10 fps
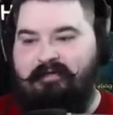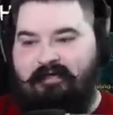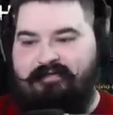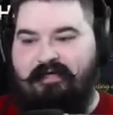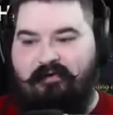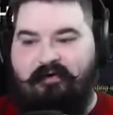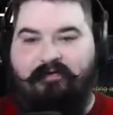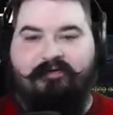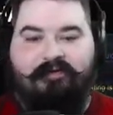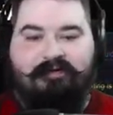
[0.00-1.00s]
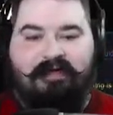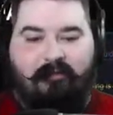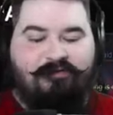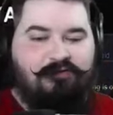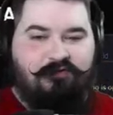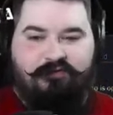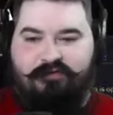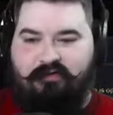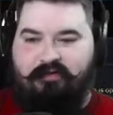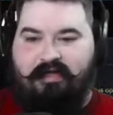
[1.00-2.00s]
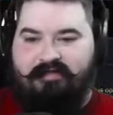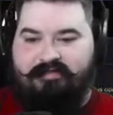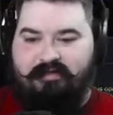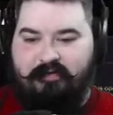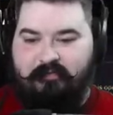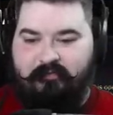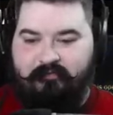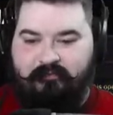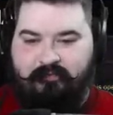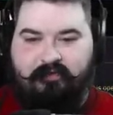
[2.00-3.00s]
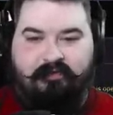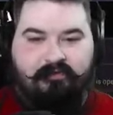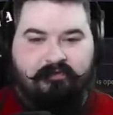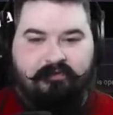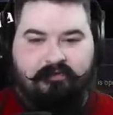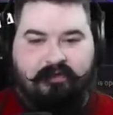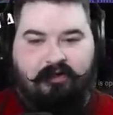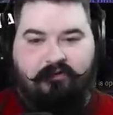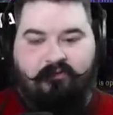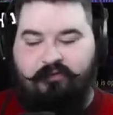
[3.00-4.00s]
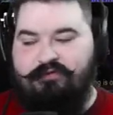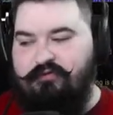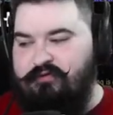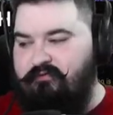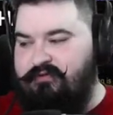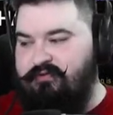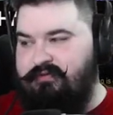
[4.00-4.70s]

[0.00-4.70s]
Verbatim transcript: That's kind of rough. I'm going to switch over to another class. I don't know if you want to switch over to